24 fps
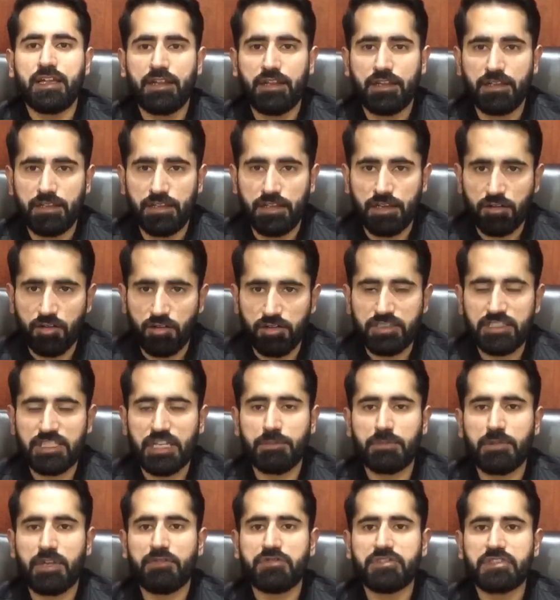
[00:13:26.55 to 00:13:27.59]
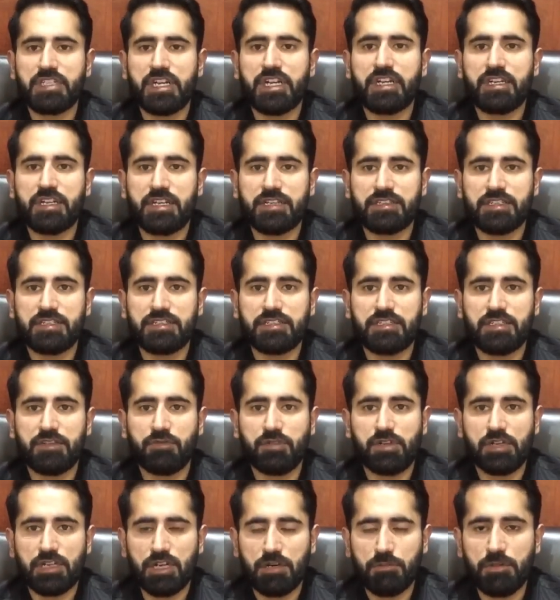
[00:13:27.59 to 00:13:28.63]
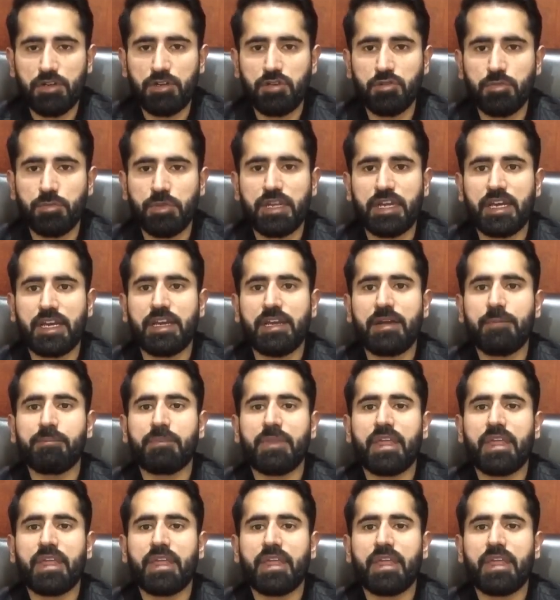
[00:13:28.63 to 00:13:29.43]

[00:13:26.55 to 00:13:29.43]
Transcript: The concept of state necessity will come into play,